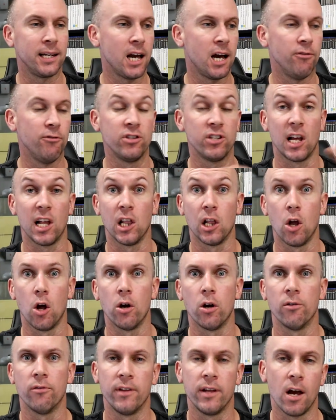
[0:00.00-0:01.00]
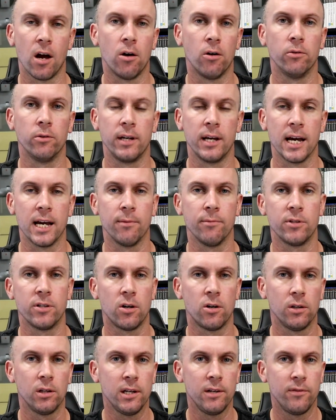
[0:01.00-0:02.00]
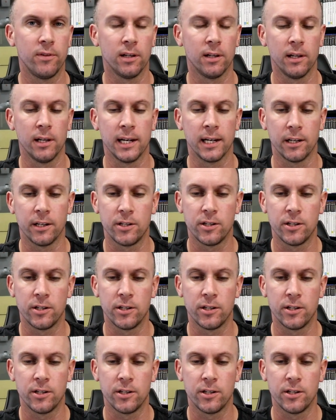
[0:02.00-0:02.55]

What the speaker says: covers a lot of the old games. So I'll leave the link